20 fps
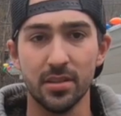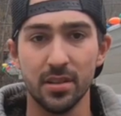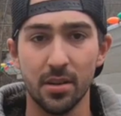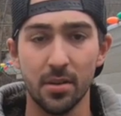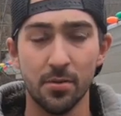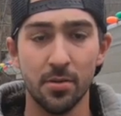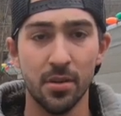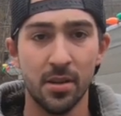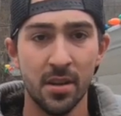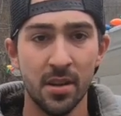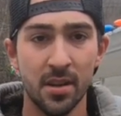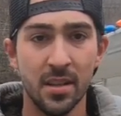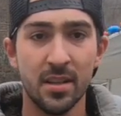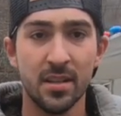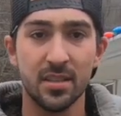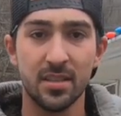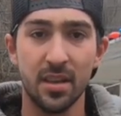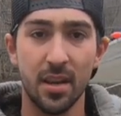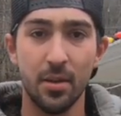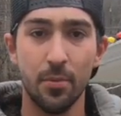So
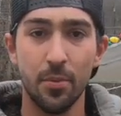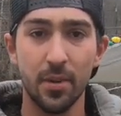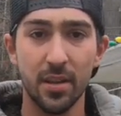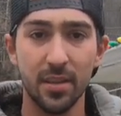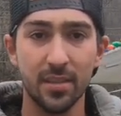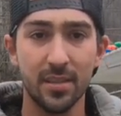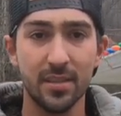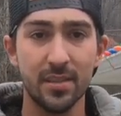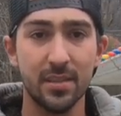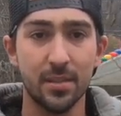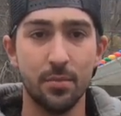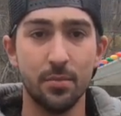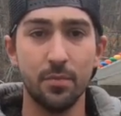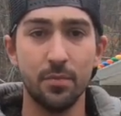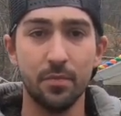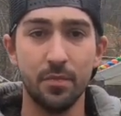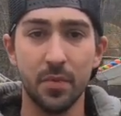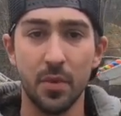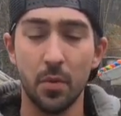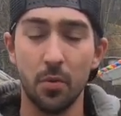stay with us
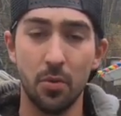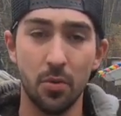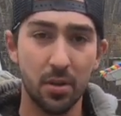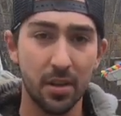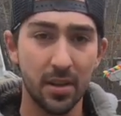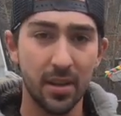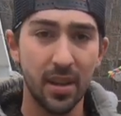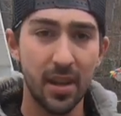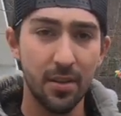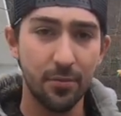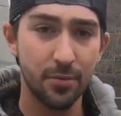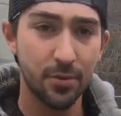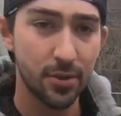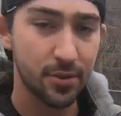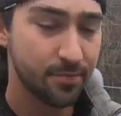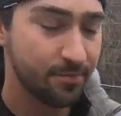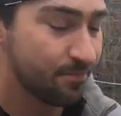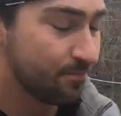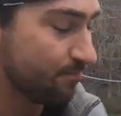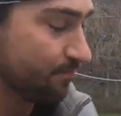and we'll get after it.